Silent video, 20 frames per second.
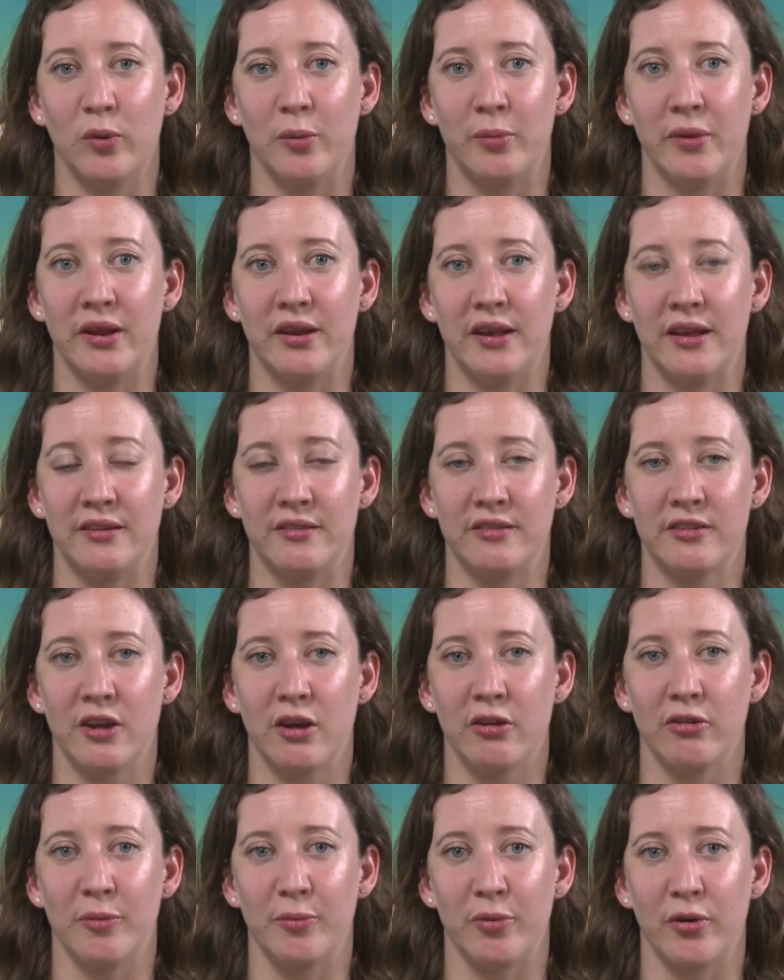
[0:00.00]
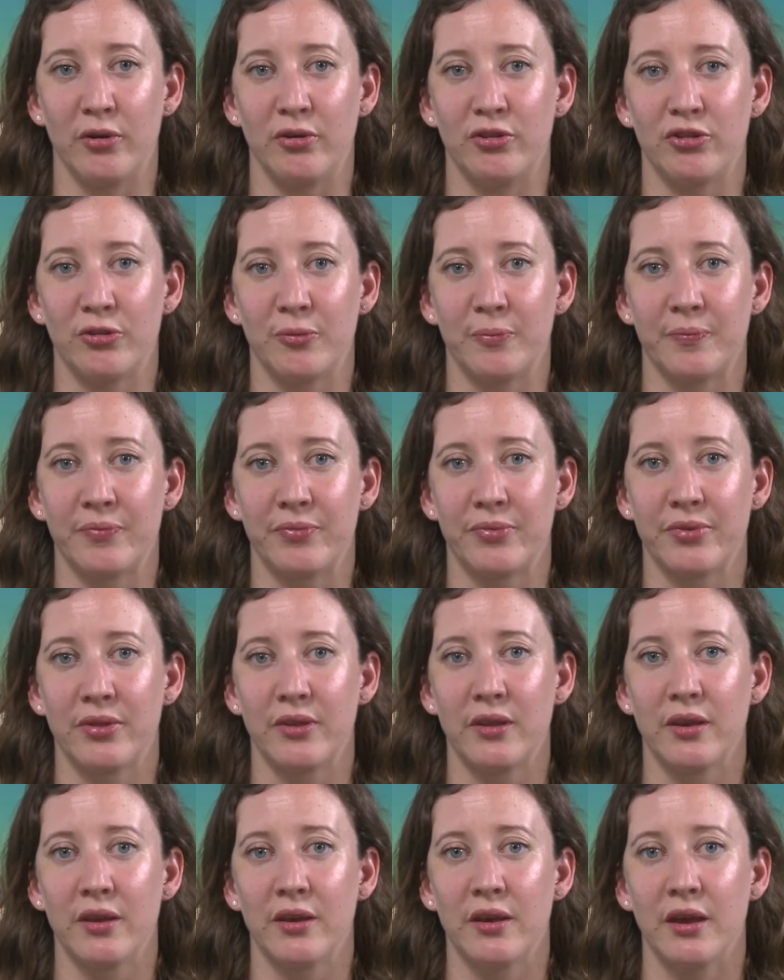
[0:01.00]
women and stir approach
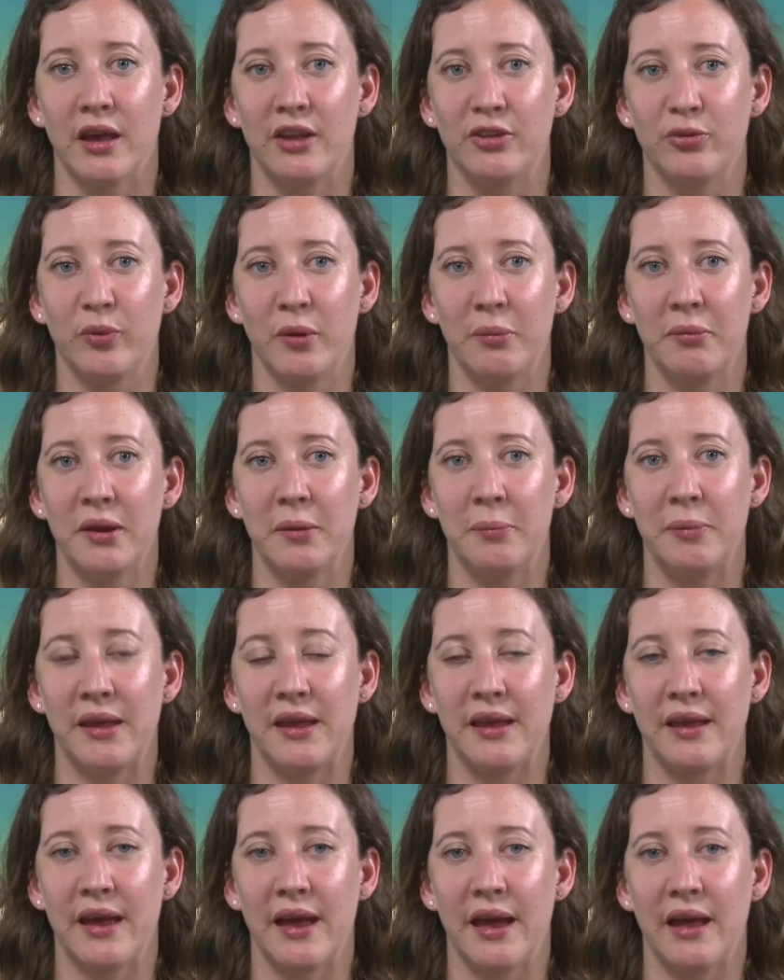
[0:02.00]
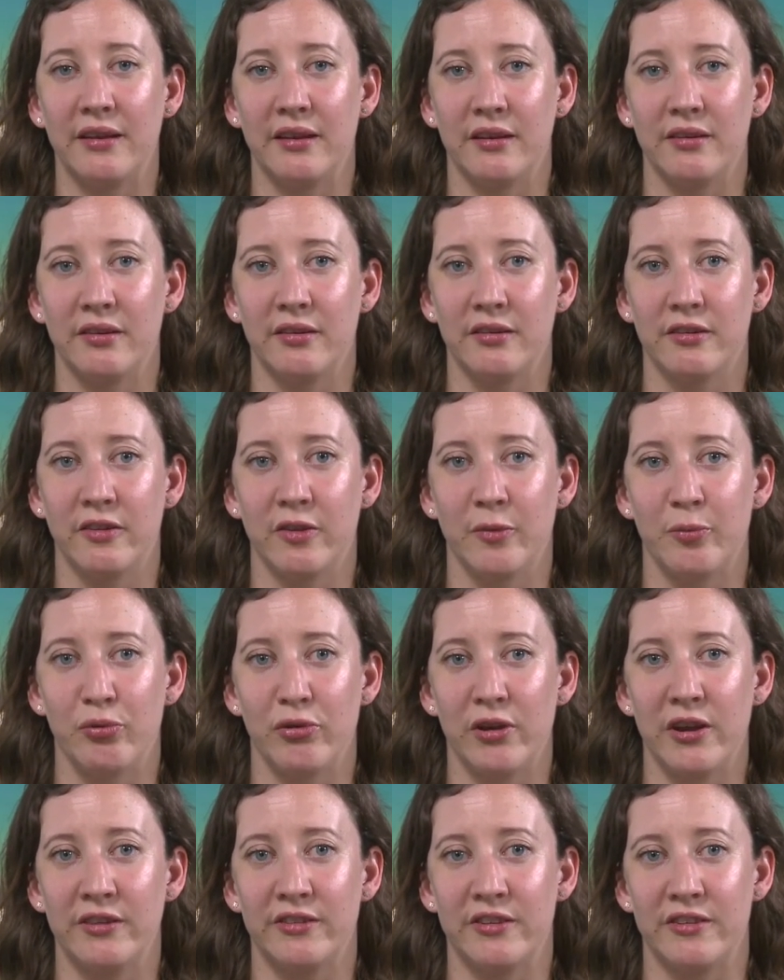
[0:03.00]
as women are being added to the
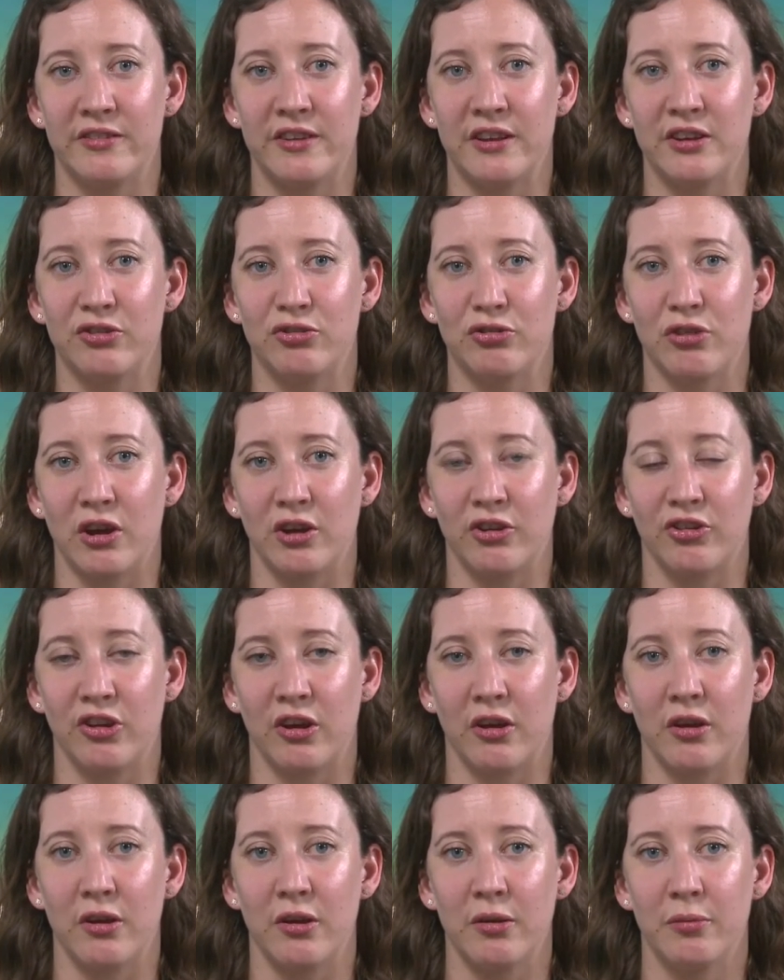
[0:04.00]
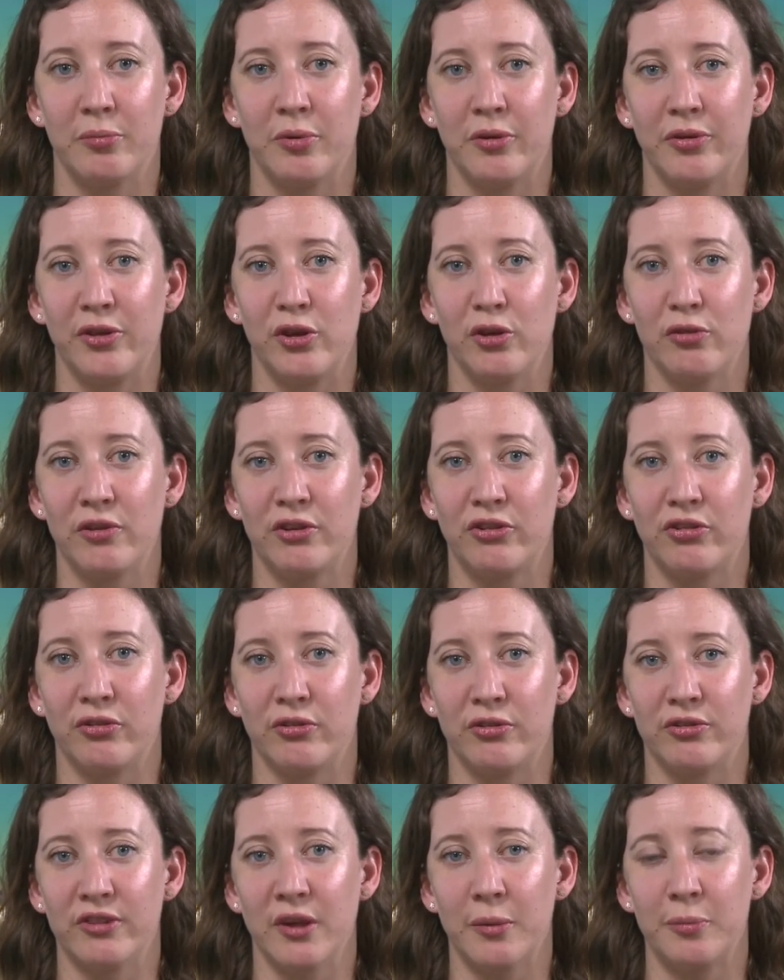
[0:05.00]
pre-existing structure, but the
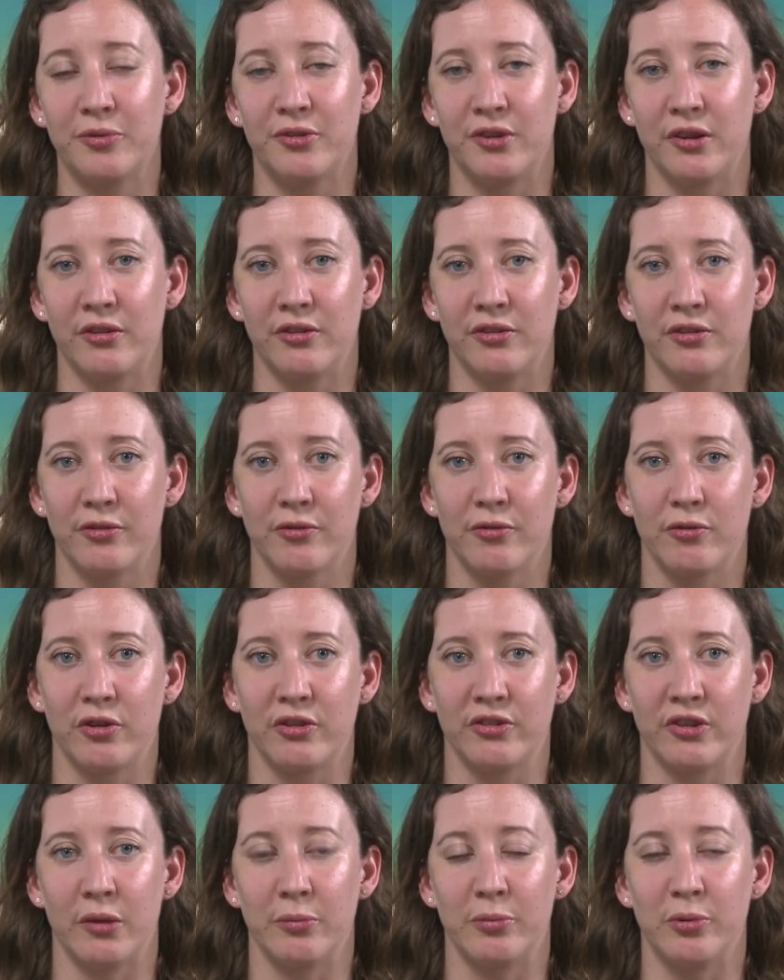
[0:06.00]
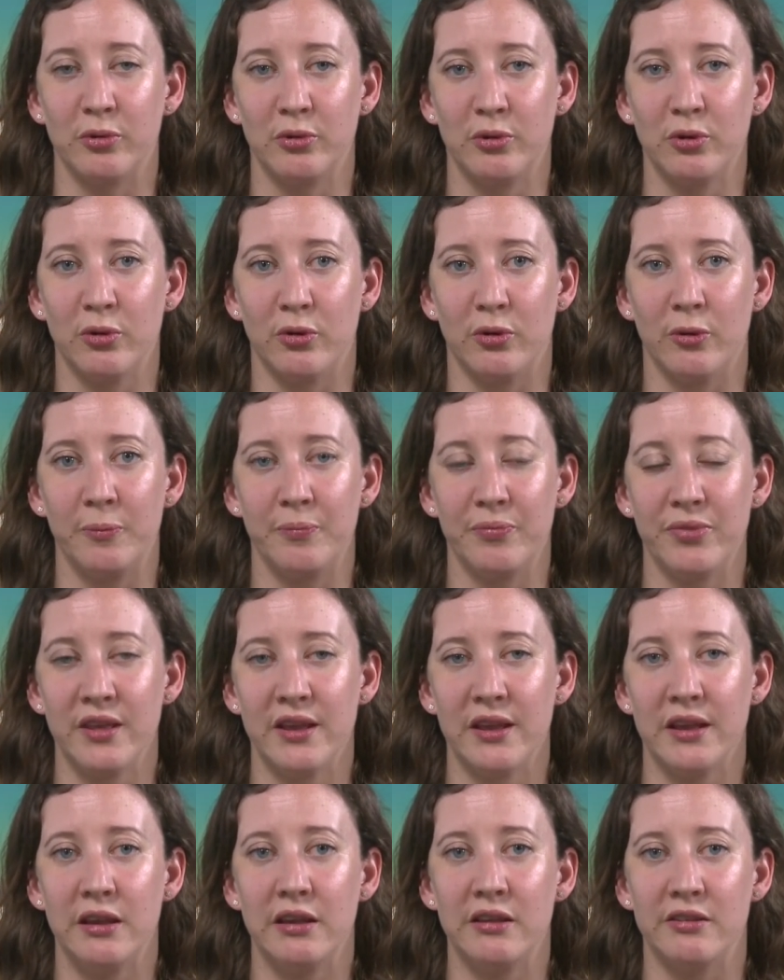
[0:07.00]
original substance, for example law,
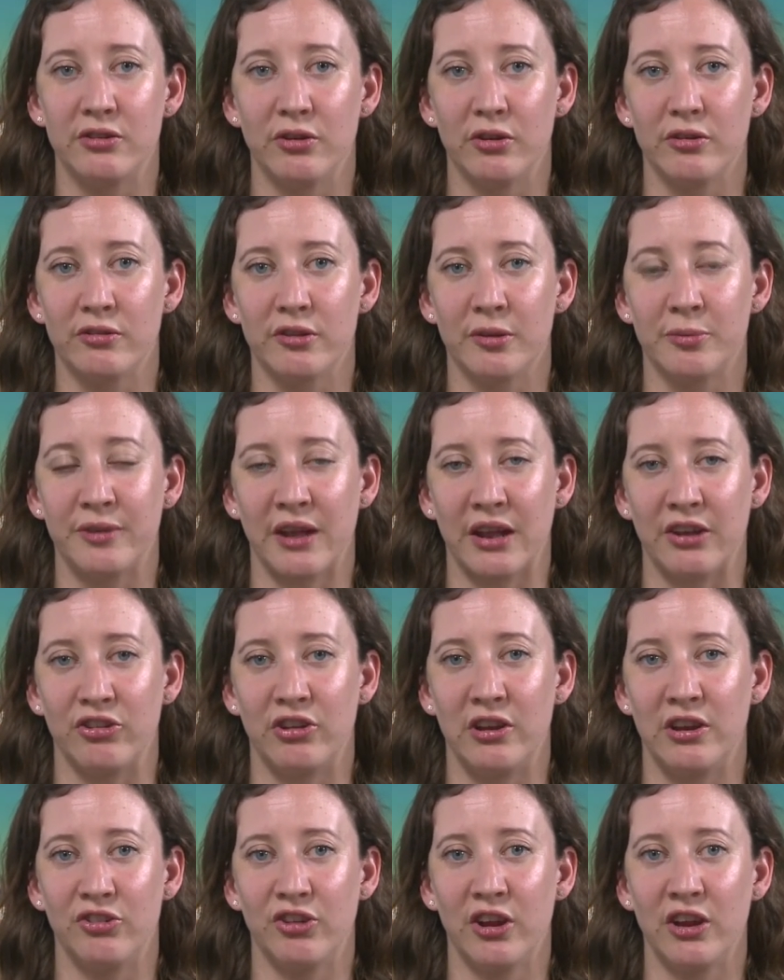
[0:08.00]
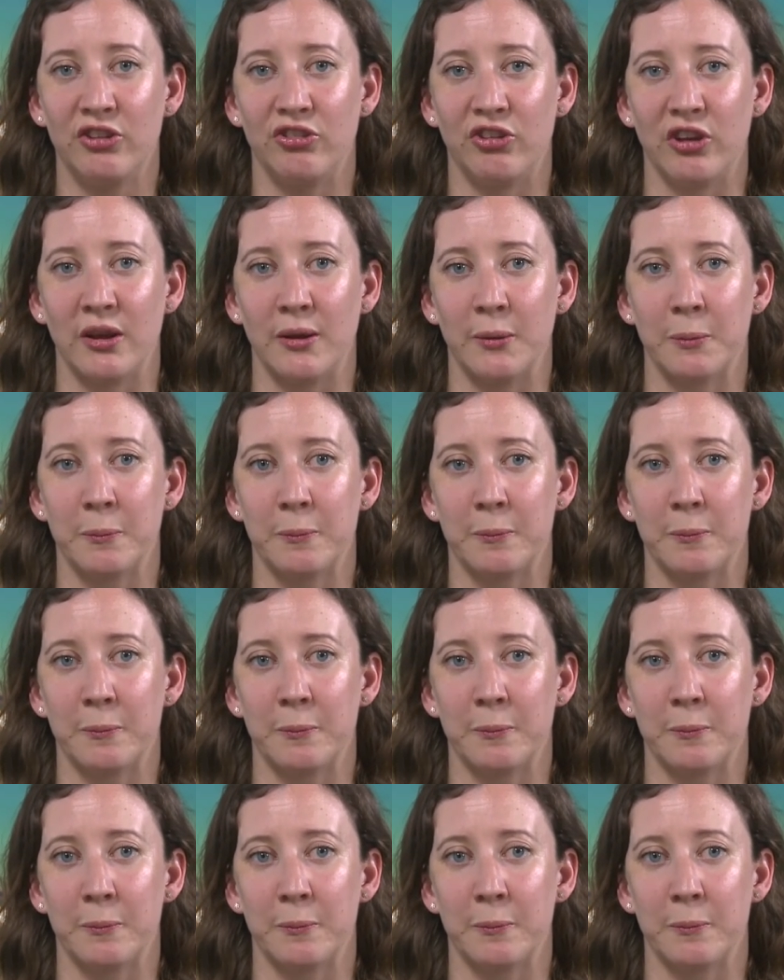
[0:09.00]
is not substantially changing.